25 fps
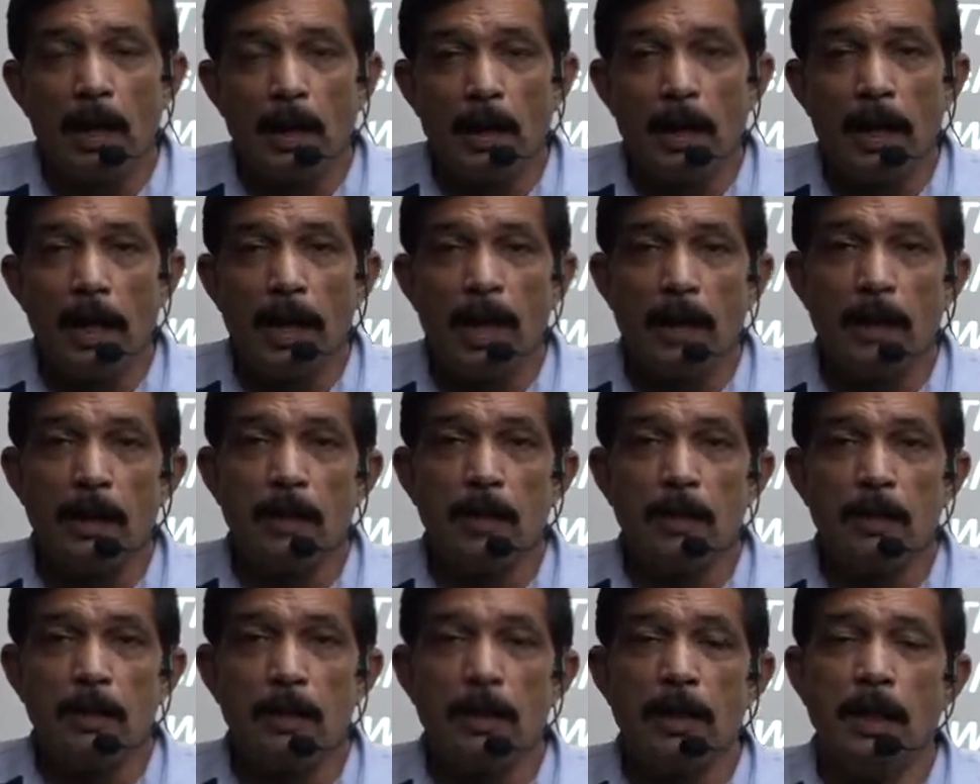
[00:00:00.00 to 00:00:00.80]
And
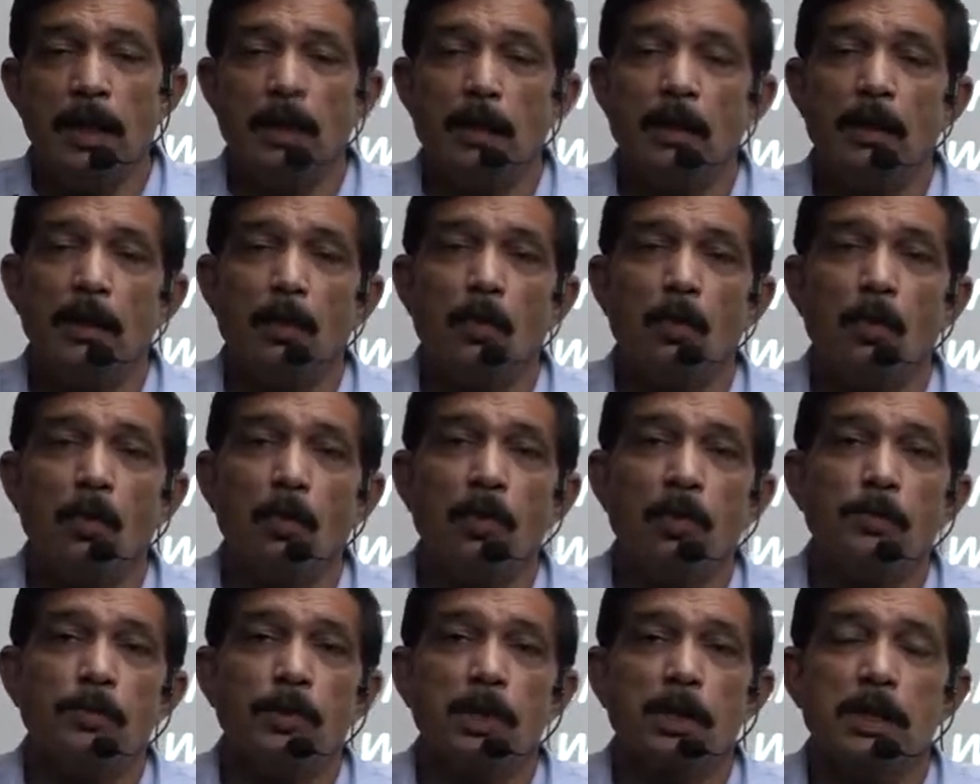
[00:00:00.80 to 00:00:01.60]
then whole
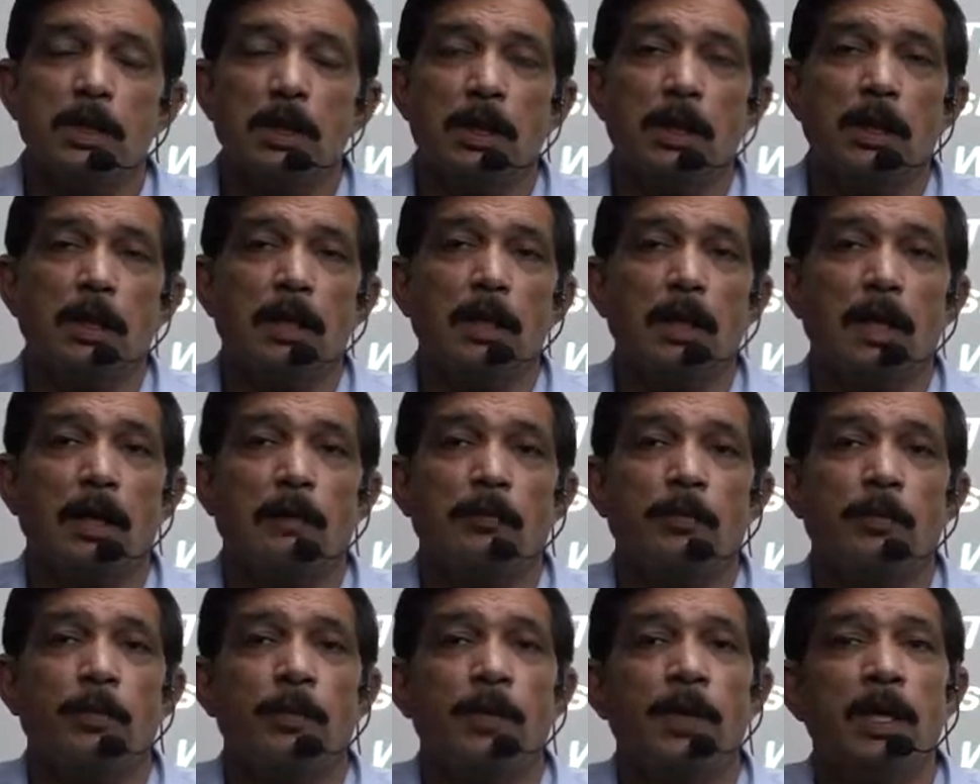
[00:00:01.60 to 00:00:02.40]
of the day that
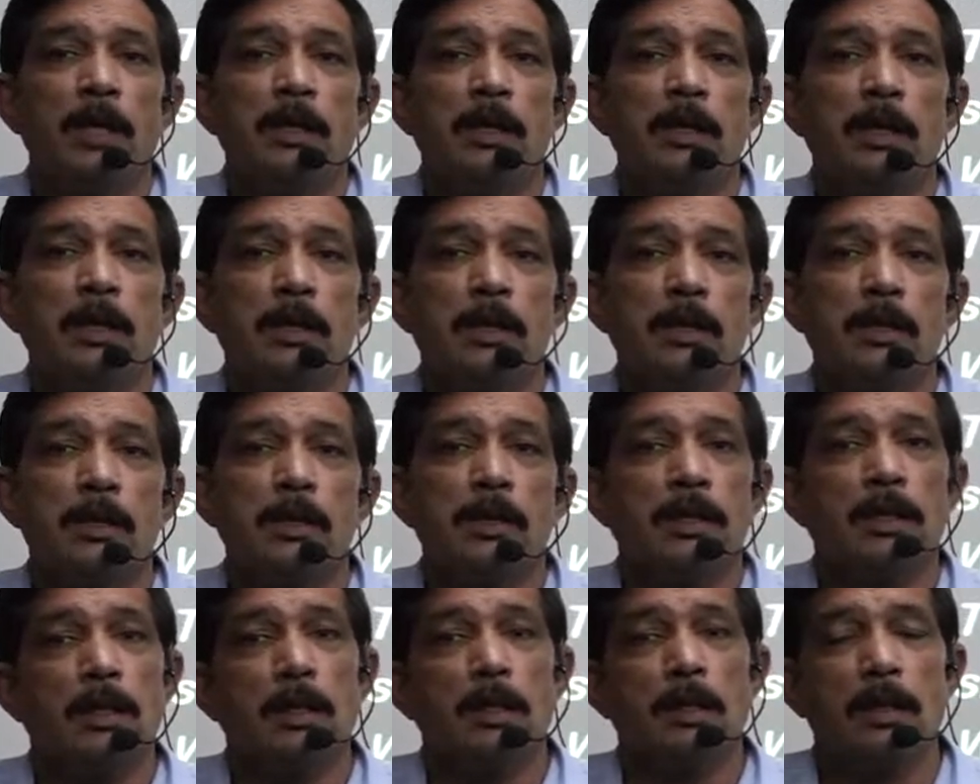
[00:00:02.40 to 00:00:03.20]
pet is
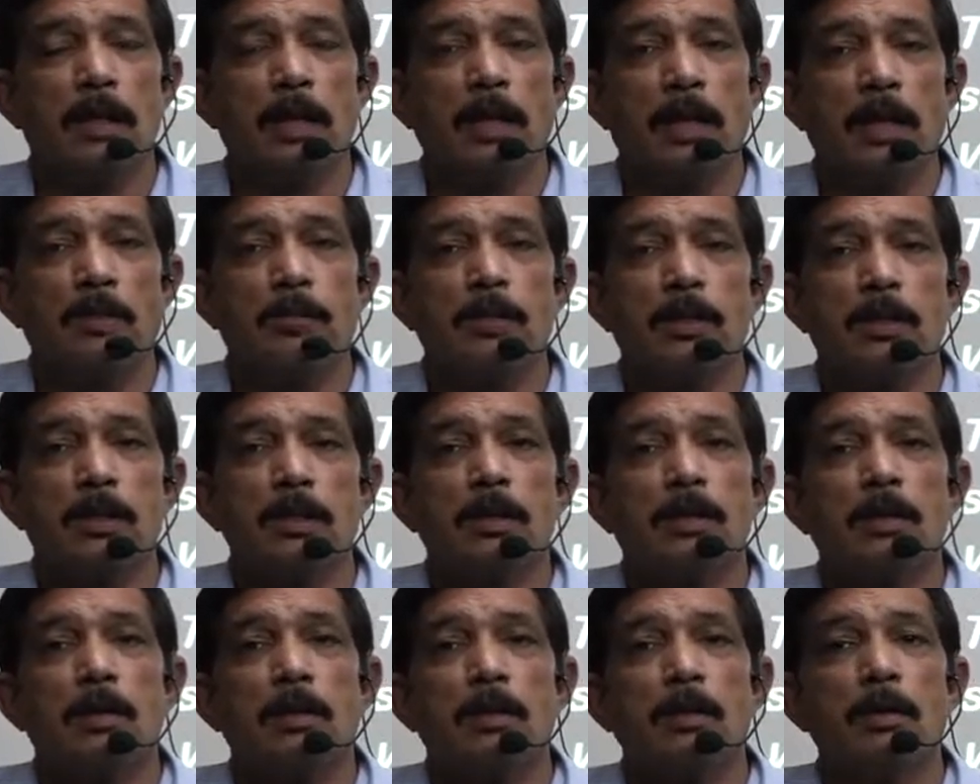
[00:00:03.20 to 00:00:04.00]
kept
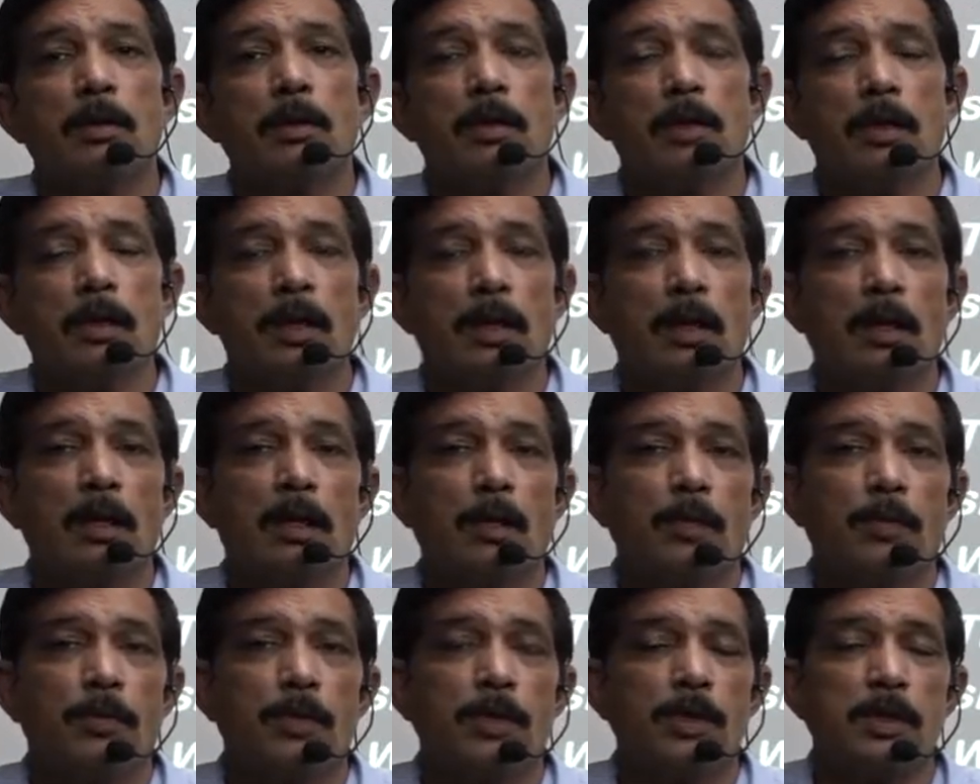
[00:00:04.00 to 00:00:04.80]
in
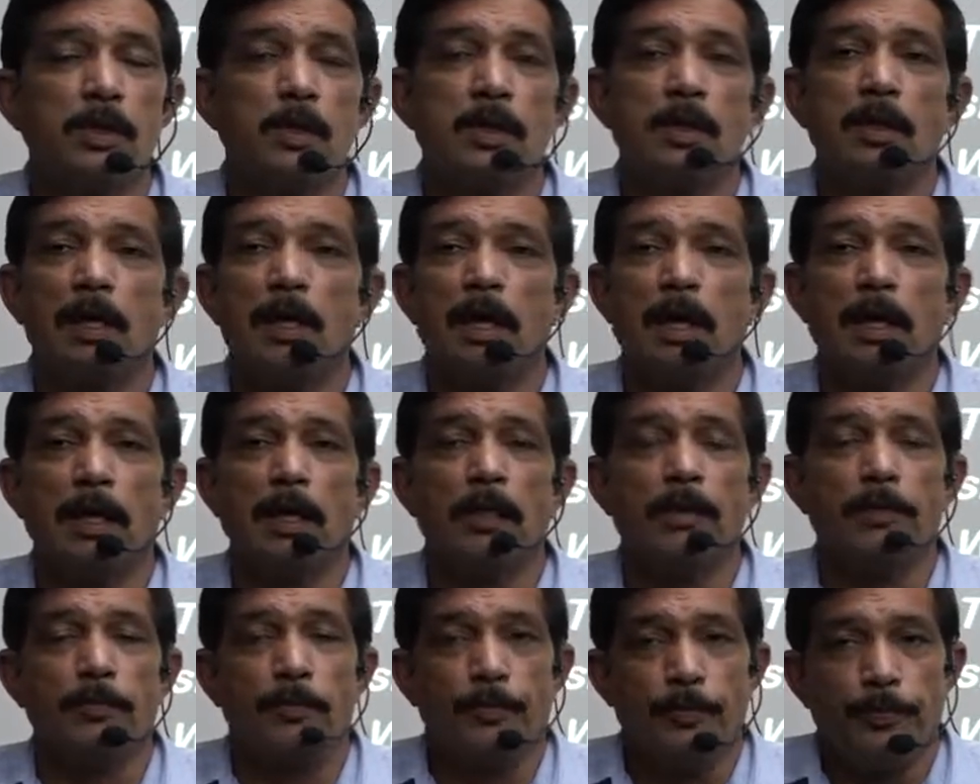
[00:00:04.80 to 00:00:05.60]
a prison like
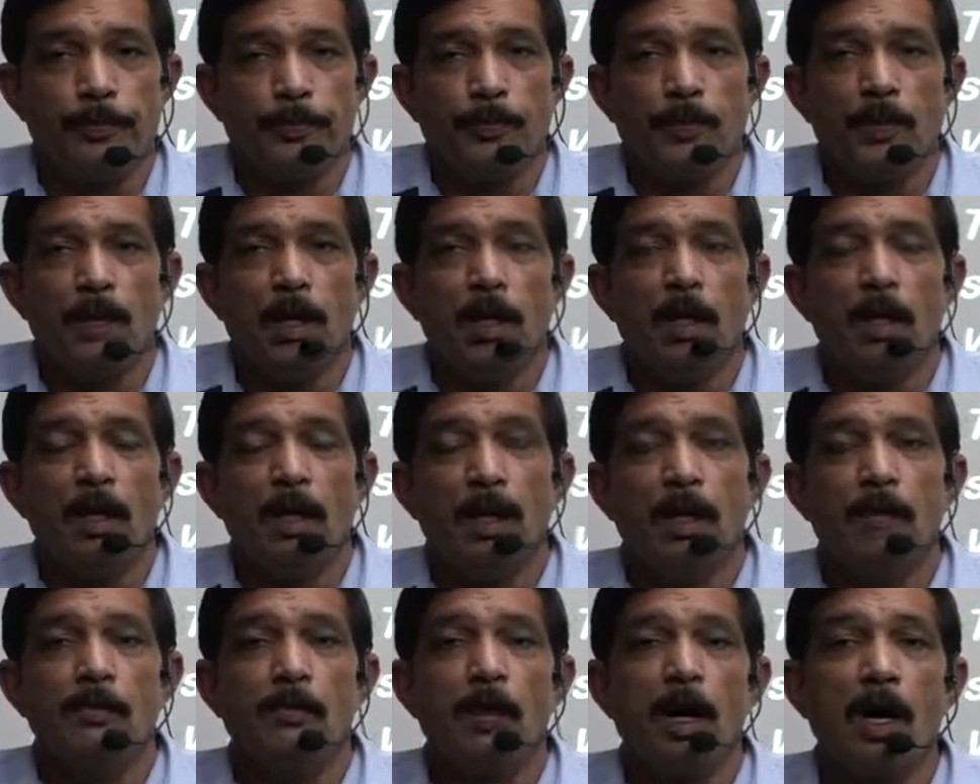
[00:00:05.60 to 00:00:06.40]

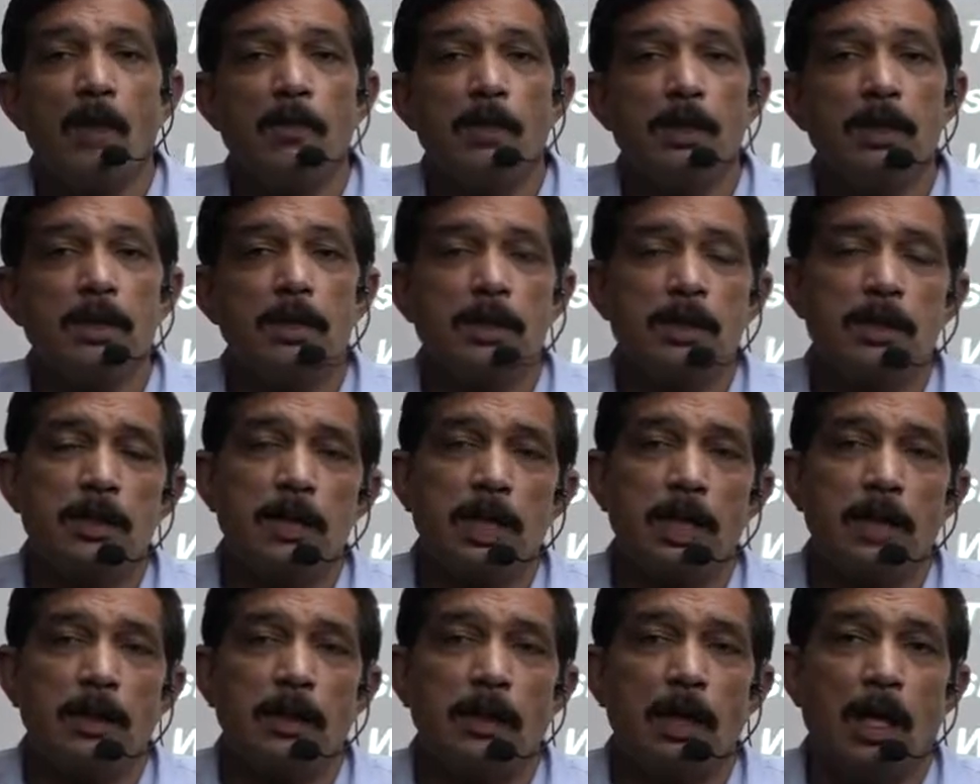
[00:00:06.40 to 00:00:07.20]
environment
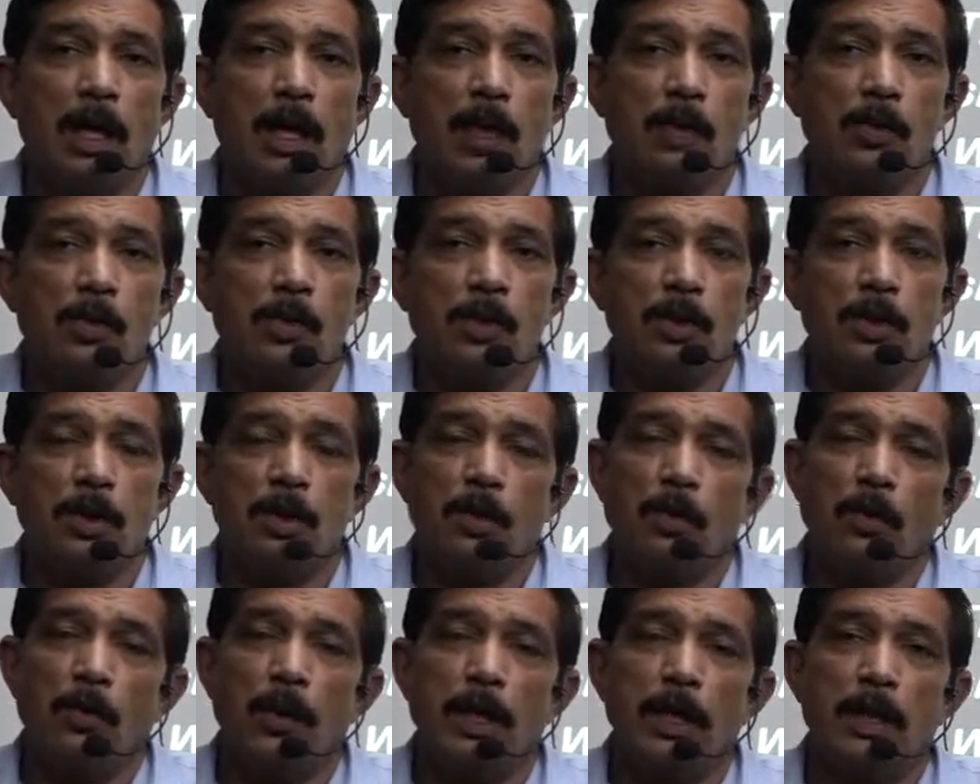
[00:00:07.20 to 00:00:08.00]
inside the house,
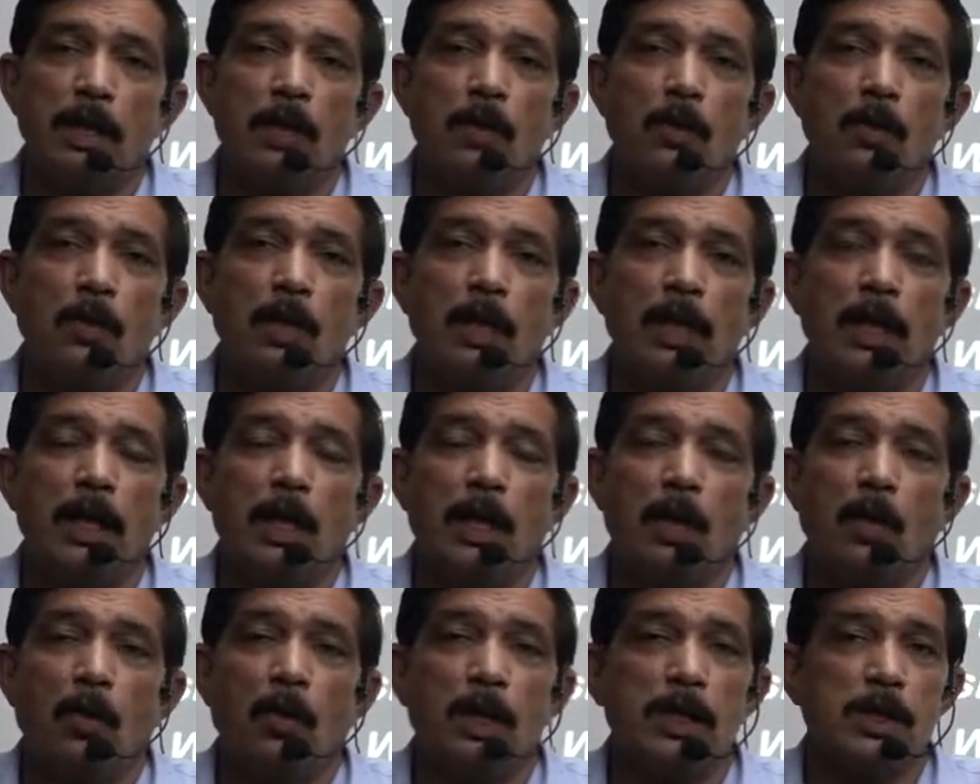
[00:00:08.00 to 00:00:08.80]
quite lonely,
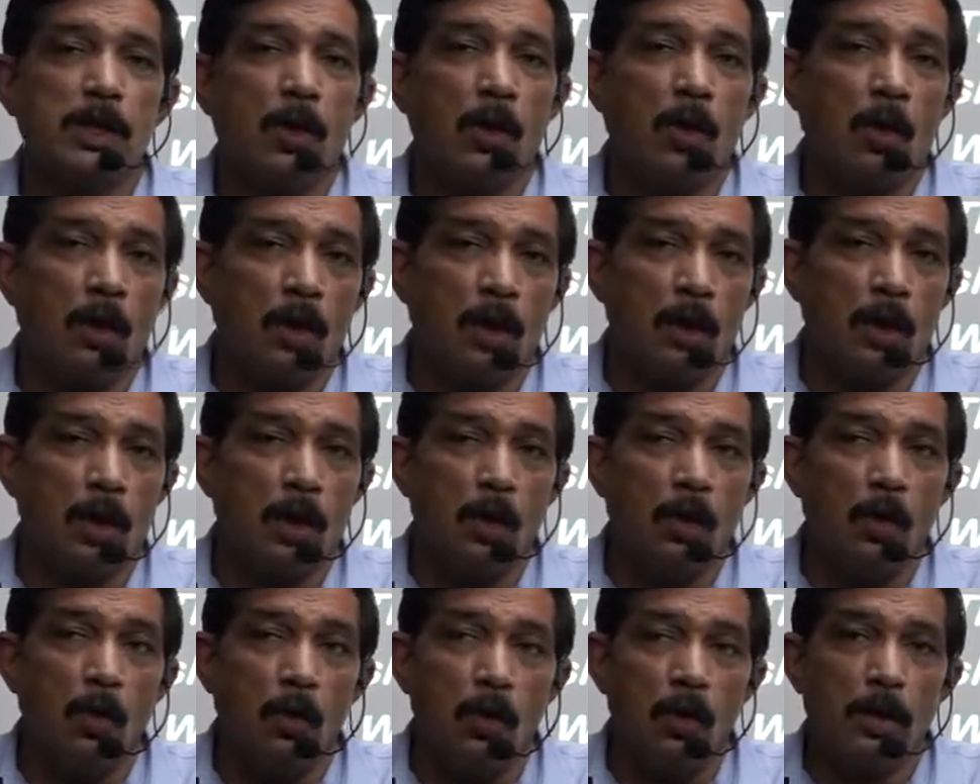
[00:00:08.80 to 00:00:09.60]
quite all
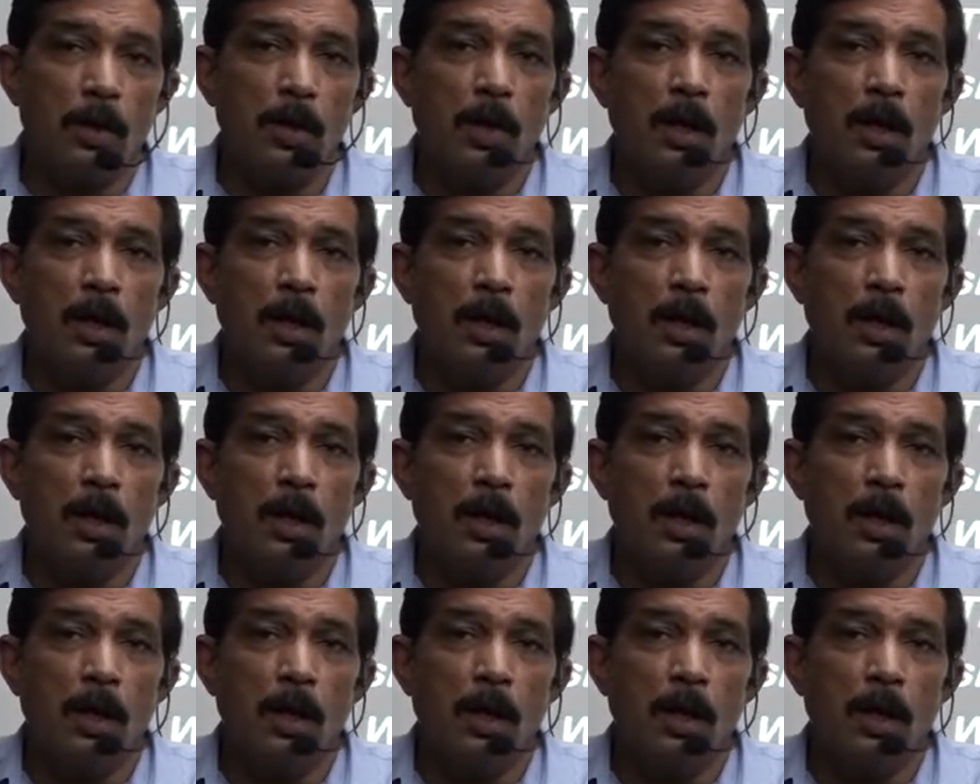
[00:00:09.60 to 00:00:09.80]
alone,